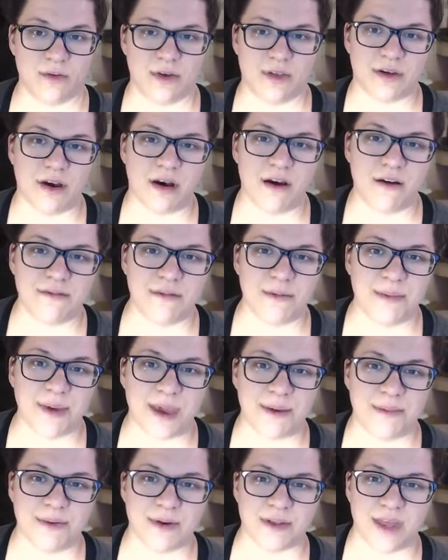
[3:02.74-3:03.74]
with all the
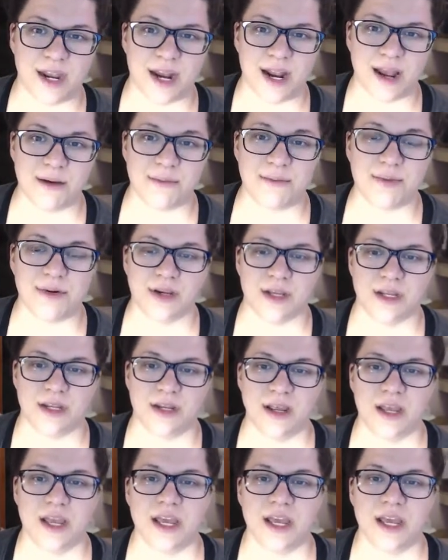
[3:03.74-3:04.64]
paper that I had put.